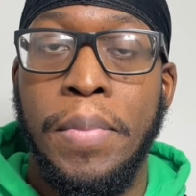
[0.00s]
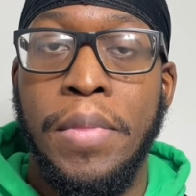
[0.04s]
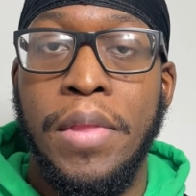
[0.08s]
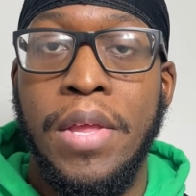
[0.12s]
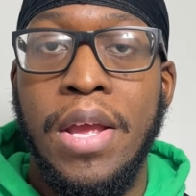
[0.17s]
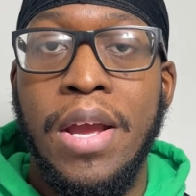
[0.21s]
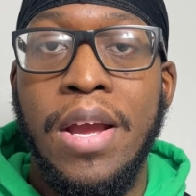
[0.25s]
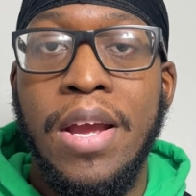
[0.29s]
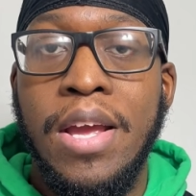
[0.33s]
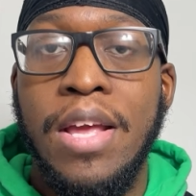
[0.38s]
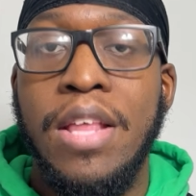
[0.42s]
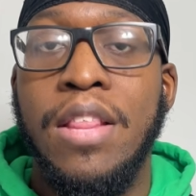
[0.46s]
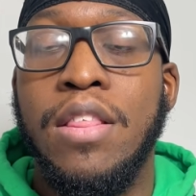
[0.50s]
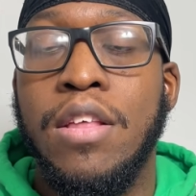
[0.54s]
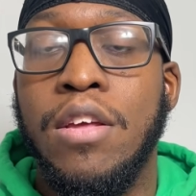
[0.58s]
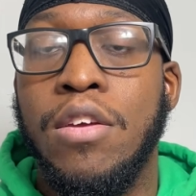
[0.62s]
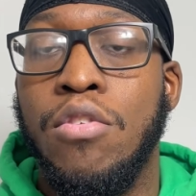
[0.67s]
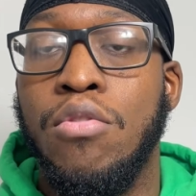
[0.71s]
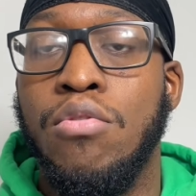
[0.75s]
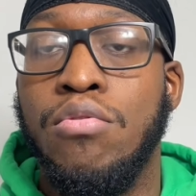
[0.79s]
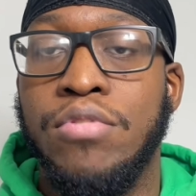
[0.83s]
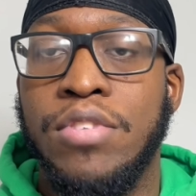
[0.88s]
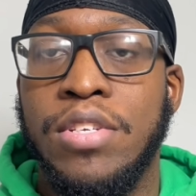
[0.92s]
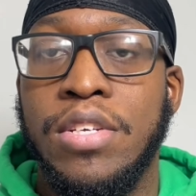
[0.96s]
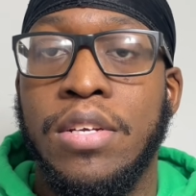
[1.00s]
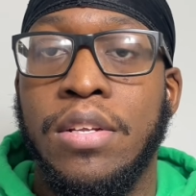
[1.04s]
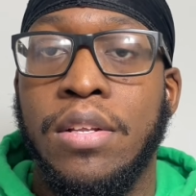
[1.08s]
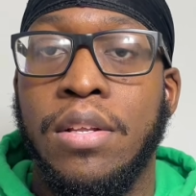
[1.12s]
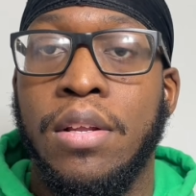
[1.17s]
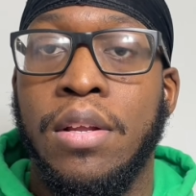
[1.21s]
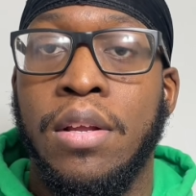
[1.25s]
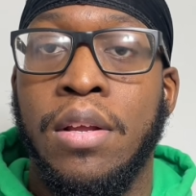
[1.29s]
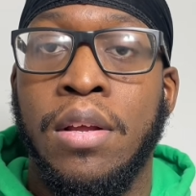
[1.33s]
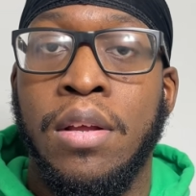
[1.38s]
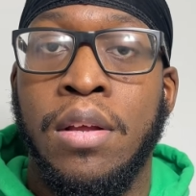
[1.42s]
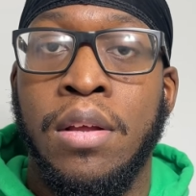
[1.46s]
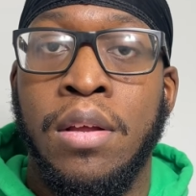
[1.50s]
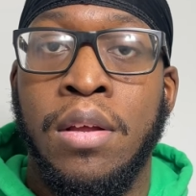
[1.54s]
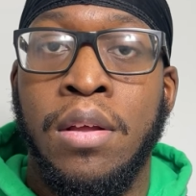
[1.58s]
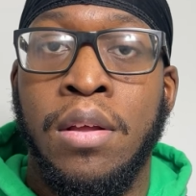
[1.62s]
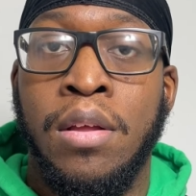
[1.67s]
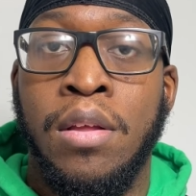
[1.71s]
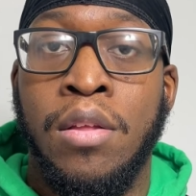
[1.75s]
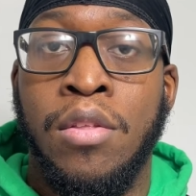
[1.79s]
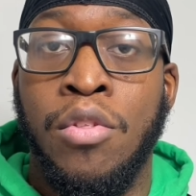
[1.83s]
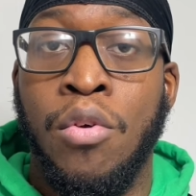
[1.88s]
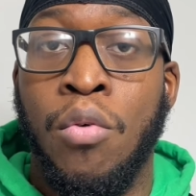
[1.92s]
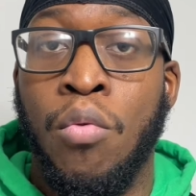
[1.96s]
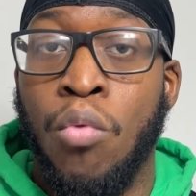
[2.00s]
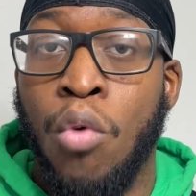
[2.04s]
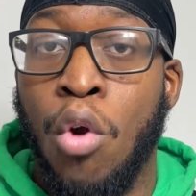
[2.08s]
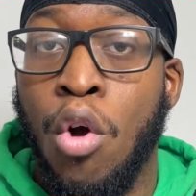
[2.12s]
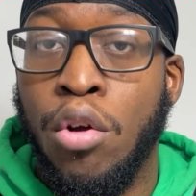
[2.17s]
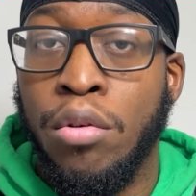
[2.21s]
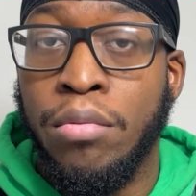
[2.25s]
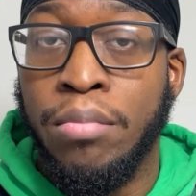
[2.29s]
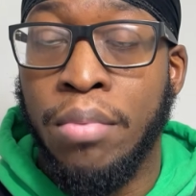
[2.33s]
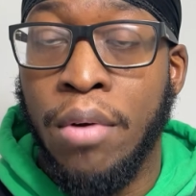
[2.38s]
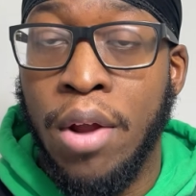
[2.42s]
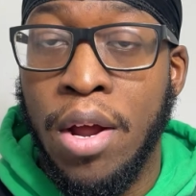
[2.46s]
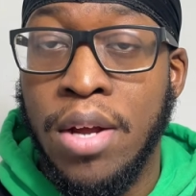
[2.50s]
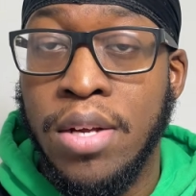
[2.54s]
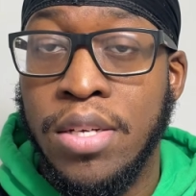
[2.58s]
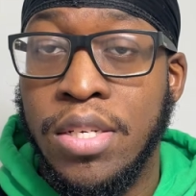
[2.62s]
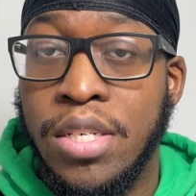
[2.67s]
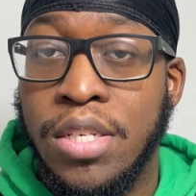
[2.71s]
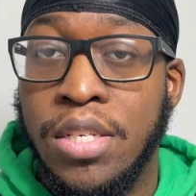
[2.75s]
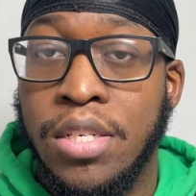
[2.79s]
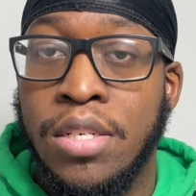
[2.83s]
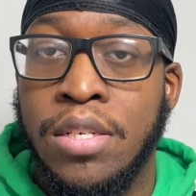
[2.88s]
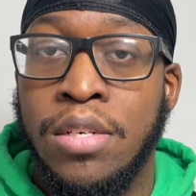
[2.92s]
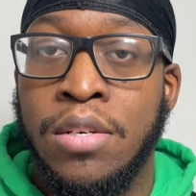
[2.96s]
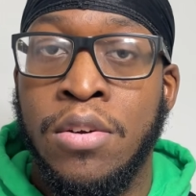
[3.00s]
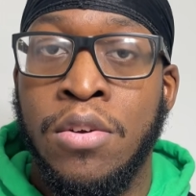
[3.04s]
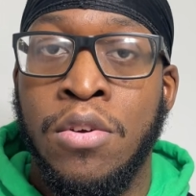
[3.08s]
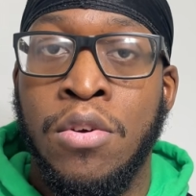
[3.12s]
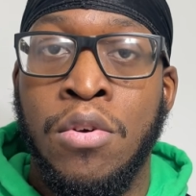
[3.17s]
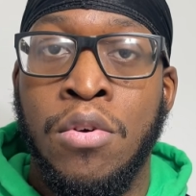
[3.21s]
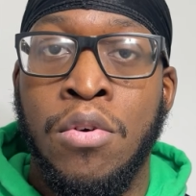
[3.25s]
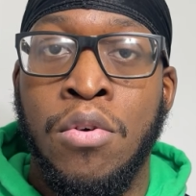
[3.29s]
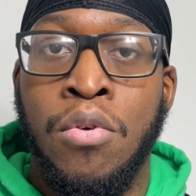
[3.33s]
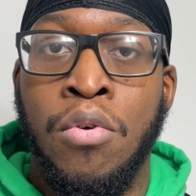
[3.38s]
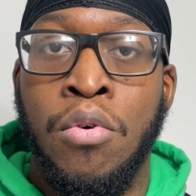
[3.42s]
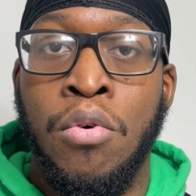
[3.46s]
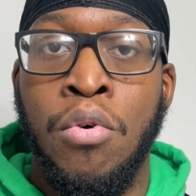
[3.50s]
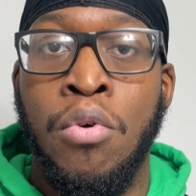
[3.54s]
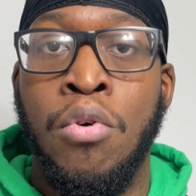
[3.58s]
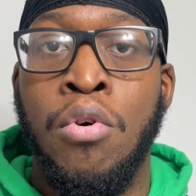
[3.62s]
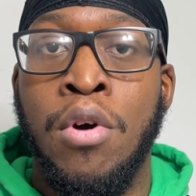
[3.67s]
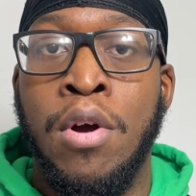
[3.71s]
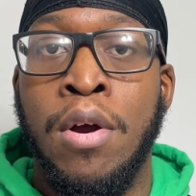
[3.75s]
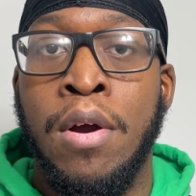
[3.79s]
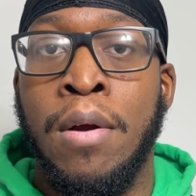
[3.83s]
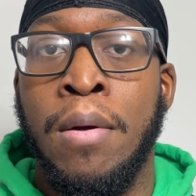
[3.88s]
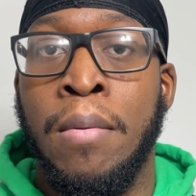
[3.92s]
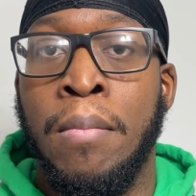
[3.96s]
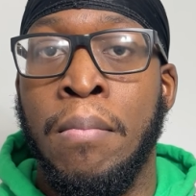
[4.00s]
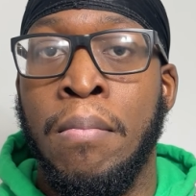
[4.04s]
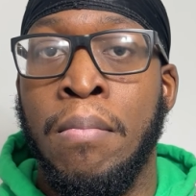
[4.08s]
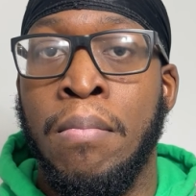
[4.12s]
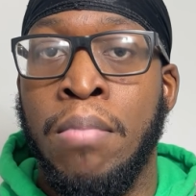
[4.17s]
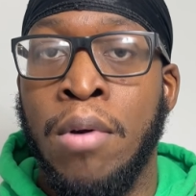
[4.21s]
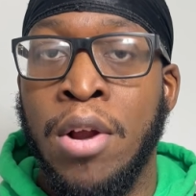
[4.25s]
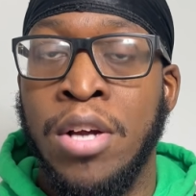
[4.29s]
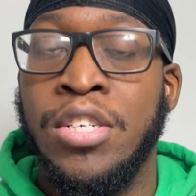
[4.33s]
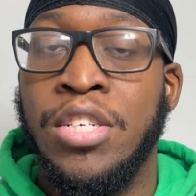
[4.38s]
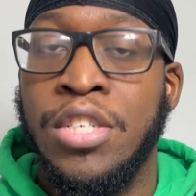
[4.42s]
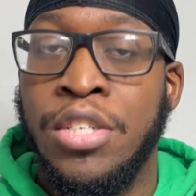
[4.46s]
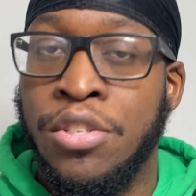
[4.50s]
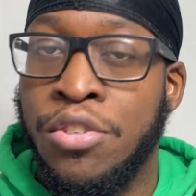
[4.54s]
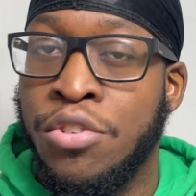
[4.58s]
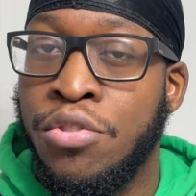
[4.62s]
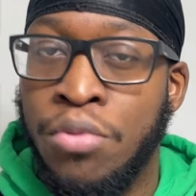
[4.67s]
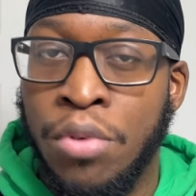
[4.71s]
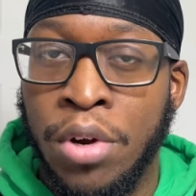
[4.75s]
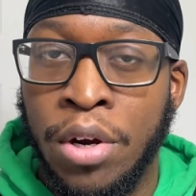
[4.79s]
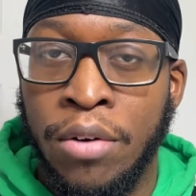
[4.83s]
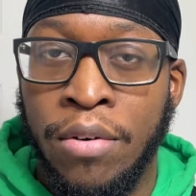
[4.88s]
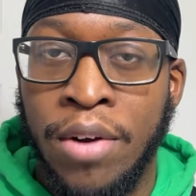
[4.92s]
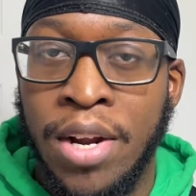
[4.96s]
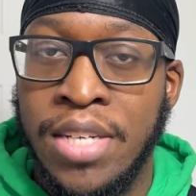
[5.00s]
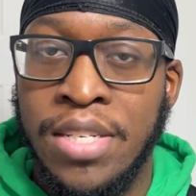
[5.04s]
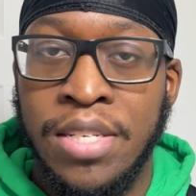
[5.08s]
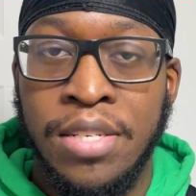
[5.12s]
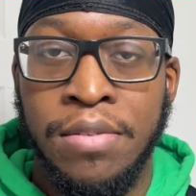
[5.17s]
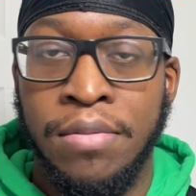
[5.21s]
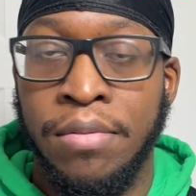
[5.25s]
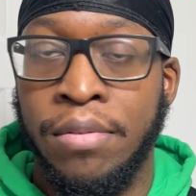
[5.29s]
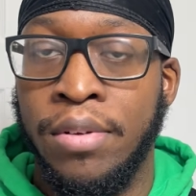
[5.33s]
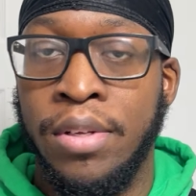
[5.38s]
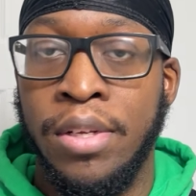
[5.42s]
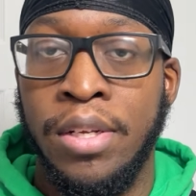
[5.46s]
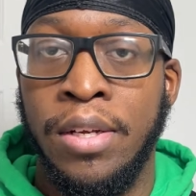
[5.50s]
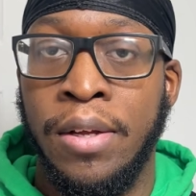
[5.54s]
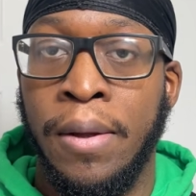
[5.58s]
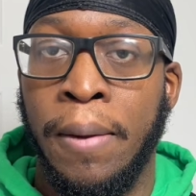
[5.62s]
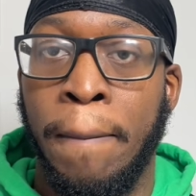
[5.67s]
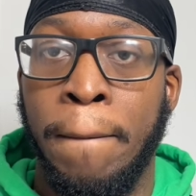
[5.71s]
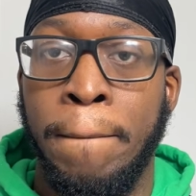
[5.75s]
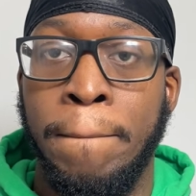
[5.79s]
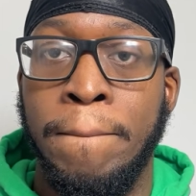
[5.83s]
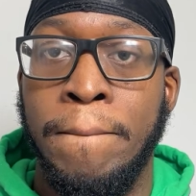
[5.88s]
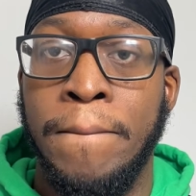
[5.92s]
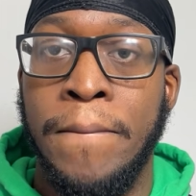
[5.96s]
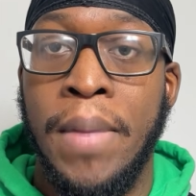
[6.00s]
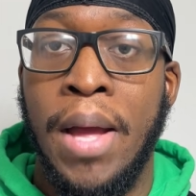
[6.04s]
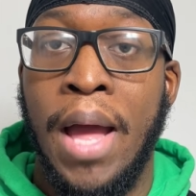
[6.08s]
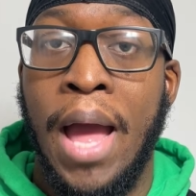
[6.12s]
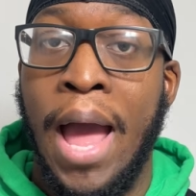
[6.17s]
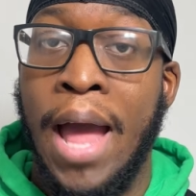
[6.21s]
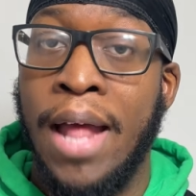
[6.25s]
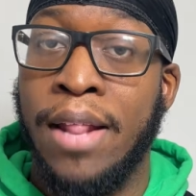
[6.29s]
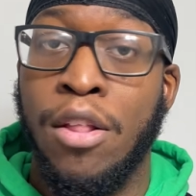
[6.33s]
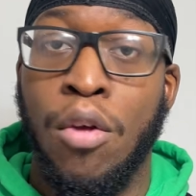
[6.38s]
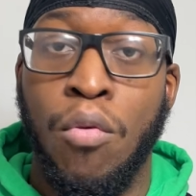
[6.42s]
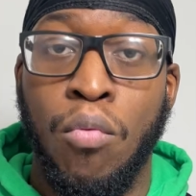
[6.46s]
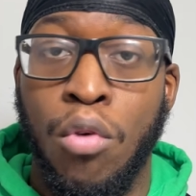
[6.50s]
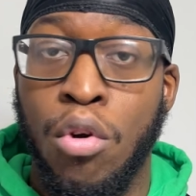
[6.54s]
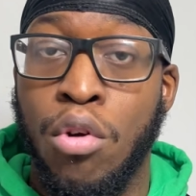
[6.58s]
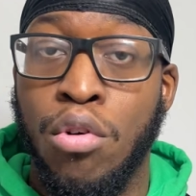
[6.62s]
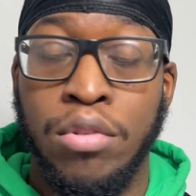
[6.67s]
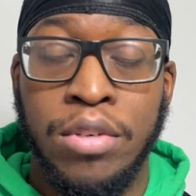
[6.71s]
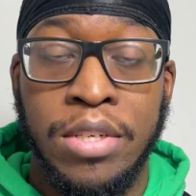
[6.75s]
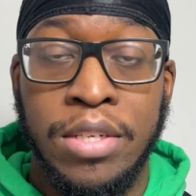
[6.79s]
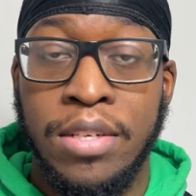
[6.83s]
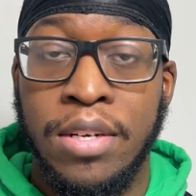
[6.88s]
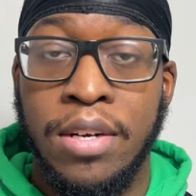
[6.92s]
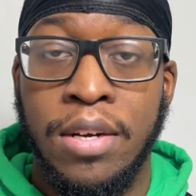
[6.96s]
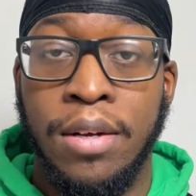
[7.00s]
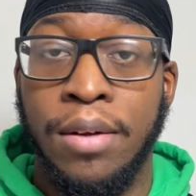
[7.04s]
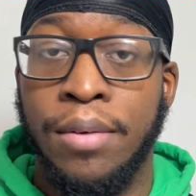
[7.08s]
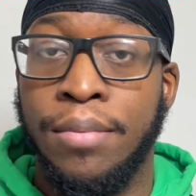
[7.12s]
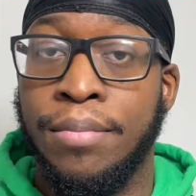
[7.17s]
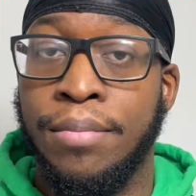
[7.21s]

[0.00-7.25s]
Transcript: you're either using the wrong brush or brushing too aggressively at the wrong time.